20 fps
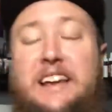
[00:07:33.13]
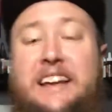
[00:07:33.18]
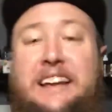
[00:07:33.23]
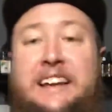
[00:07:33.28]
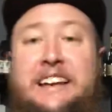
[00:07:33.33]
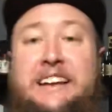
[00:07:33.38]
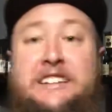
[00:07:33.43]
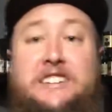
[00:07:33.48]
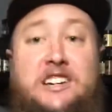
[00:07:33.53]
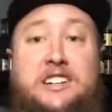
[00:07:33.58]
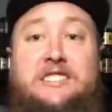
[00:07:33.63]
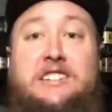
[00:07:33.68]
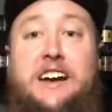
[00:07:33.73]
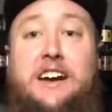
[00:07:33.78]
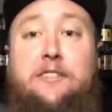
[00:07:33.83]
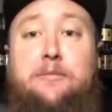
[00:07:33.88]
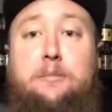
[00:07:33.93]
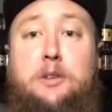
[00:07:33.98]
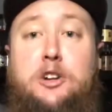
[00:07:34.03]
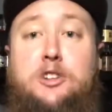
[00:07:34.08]
he does
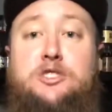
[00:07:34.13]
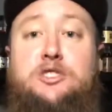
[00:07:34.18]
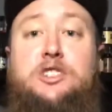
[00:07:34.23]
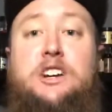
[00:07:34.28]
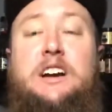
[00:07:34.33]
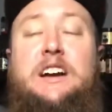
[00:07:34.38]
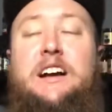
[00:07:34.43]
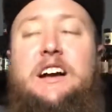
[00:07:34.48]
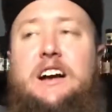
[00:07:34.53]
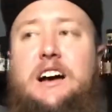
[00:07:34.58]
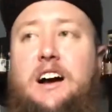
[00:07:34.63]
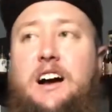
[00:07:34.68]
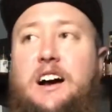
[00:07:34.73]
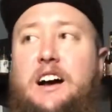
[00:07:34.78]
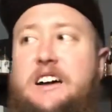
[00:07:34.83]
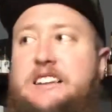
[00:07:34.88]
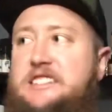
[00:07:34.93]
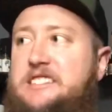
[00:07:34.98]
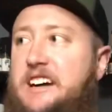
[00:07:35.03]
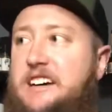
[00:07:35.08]
have merch. Uh,
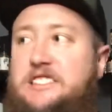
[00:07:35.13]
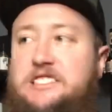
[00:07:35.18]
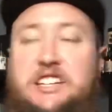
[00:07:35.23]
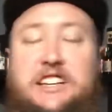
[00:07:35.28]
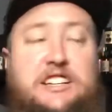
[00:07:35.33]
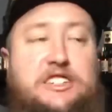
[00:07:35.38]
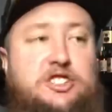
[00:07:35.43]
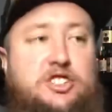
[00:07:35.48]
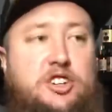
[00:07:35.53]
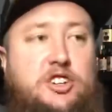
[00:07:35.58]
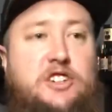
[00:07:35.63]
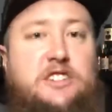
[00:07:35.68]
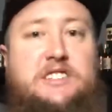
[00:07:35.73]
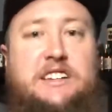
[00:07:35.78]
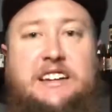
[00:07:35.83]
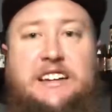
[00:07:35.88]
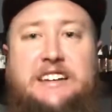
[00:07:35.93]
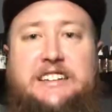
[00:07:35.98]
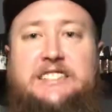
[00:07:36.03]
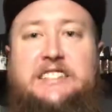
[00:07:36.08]
he's got t-shirts.
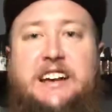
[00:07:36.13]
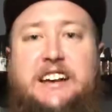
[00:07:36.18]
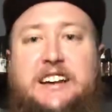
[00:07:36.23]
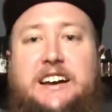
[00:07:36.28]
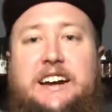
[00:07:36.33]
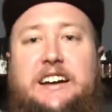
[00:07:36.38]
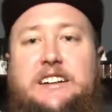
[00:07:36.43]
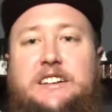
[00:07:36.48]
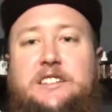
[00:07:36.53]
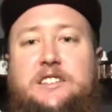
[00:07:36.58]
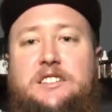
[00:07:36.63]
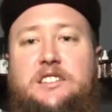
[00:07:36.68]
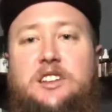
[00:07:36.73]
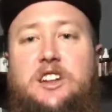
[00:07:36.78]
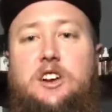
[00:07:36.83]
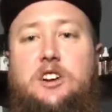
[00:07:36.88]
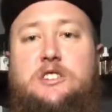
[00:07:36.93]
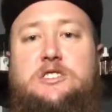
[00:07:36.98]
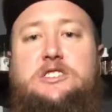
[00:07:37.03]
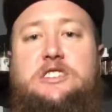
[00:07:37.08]
He's got kind of
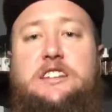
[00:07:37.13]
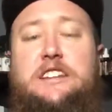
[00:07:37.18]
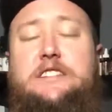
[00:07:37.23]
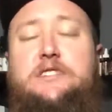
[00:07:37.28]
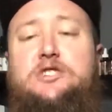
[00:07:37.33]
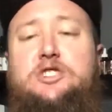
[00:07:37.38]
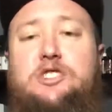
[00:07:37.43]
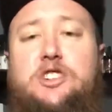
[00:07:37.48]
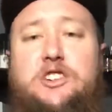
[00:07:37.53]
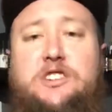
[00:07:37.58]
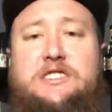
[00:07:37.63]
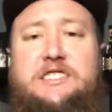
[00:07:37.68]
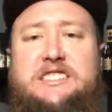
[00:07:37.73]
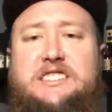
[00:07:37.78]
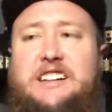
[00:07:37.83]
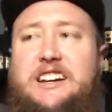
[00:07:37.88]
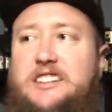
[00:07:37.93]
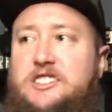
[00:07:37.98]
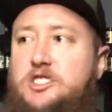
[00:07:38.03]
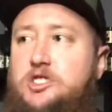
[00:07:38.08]
long sleeve shirts. He's
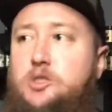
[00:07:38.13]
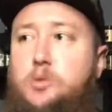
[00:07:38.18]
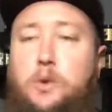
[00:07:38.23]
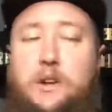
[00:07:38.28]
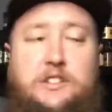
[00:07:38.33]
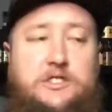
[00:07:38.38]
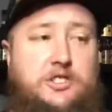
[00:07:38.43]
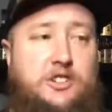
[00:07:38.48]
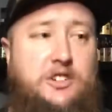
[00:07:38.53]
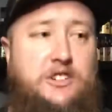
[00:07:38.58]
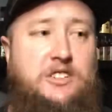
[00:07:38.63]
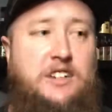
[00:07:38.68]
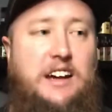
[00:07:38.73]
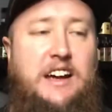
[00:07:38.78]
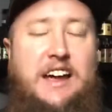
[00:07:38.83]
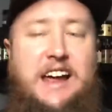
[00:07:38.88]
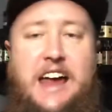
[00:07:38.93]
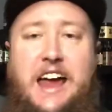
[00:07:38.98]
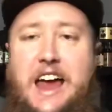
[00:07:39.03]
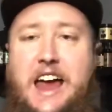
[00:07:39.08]
got sweatshirts.
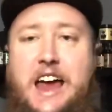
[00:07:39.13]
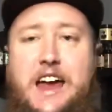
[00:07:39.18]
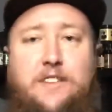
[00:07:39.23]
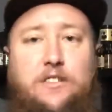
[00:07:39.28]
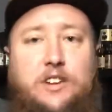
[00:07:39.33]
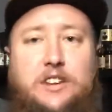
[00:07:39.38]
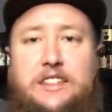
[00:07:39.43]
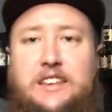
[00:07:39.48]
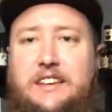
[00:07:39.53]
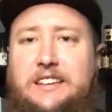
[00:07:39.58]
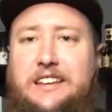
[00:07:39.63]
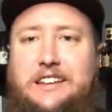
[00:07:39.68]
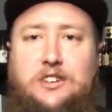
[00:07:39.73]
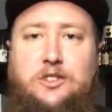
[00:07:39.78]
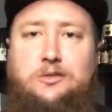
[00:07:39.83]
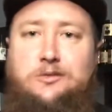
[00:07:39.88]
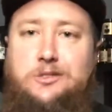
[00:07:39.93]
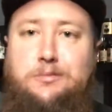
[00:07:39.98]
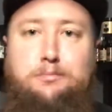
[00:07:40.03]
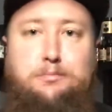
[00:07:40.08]
Everything that
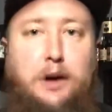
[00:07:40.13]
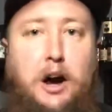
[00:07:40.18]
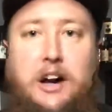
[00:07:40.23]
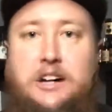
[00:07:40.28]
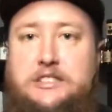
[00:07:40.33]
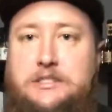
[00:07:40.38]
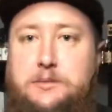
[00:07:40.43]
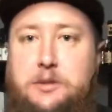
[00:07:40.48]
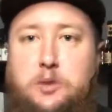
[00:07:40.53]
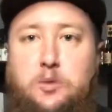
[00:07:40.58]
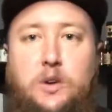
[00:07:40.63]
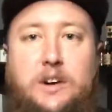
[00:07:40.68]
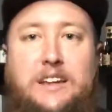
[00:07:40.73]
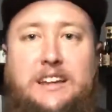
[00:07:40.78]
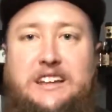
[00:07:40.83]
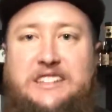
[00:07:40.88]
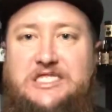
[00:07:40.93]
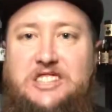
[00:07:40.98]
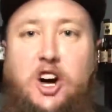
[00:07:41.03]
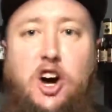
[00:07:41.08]
you could possibly want
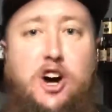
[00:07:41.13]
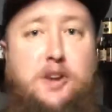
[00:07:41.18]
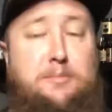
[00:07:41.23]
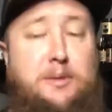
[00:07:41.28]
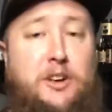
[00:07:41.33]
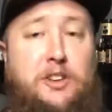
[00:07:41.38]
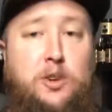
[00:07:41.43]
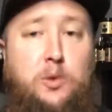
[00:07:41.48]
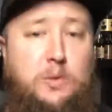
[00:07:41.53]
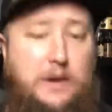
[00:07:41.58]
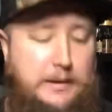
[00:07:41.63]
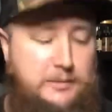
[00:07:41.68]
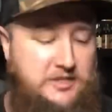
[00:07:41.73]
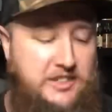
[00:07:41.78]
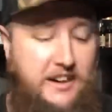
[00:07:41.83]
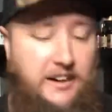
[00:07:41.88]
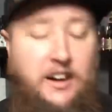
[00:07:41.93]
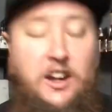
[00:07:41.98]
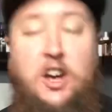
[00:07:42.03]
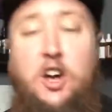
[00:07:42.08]
is up on the
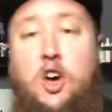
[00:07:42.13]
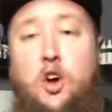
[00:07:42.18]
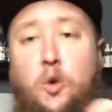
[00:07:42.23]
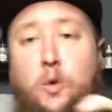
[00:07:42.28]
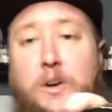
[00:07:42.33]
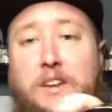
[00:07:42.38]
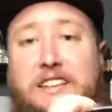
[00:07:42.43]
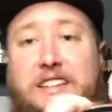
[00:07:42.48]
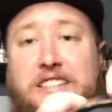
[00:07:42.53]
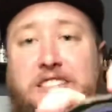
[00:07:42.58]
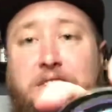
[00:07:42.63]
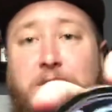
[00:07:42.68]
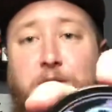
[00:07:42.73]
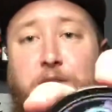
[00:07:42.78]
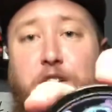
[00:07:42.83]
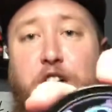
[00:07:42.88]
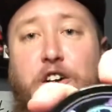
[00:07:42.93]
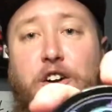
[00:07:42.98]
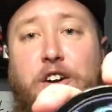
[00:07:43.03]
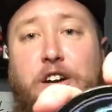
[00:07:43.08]
website with this
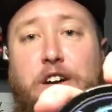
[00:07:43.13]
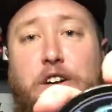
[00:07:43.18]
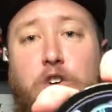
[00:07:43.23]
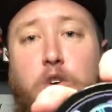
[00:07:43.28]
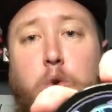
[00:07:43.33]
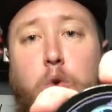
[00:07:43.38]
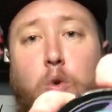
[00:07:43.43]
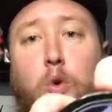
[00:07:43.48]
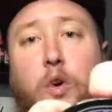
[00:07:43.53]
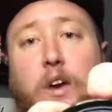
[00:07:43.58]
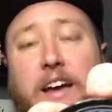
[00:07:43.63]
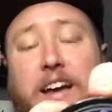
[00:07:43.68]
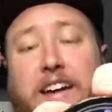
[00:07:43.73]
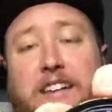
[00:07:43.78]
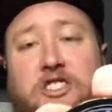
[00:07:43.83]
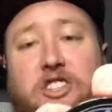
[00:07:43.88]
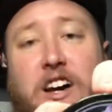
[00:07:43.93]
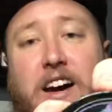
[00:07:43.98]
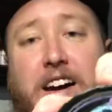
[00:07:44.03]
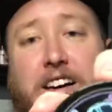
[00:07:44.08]
very cool
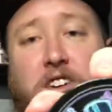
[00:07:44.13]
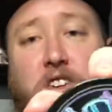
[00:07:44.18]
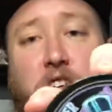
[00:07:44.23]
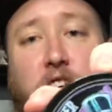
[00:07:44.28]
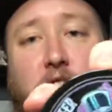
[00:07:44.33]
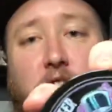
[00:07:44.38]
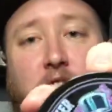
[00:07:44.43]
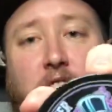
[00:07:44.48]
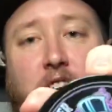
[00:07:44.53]
hitchhiker